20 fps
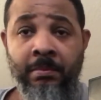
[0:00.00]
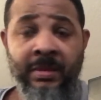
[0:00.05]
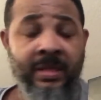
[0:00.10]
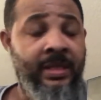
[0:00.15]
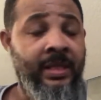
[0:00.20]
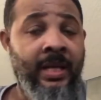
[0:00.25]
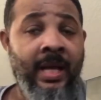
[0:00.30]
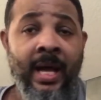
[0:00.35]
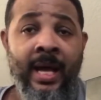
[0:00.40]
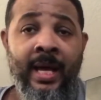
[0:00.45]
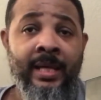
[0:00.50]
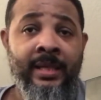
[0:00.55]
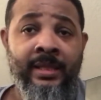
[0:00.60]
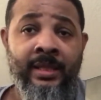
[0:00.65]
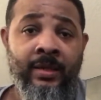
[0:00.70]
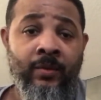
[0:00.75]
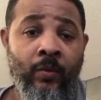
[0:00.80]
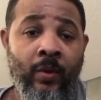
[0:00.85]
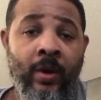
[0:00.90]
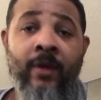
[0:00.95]
It's in
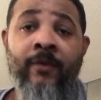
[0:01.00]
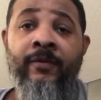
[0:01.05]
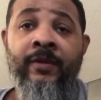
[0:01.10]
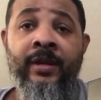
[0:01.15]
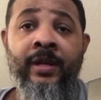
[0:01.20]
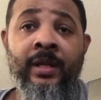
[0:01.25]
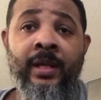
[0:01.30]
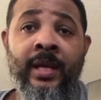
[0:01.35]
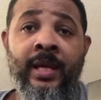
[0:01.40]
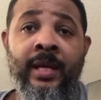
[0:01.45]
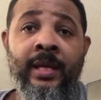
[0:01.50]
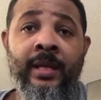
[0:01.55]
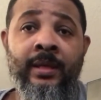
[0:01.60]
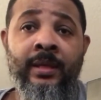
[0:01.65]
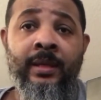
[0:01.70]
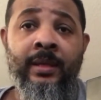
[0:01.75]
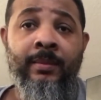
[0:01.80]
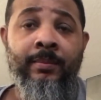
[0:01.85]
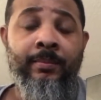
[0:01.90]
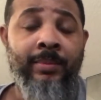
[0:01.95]
a
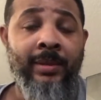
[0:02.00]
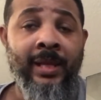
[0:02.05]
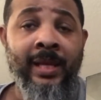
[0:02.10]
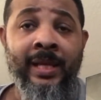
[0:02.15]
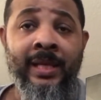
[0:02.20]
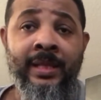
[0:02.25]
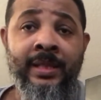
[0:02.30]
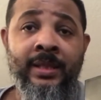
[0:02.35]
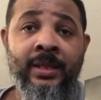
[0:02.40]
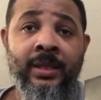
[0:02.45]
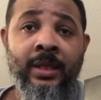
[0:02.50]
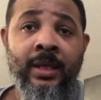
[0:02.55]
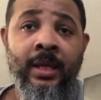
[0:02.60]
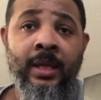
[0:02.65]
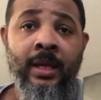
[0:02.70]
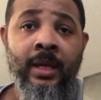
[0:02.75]
well-ventilated place.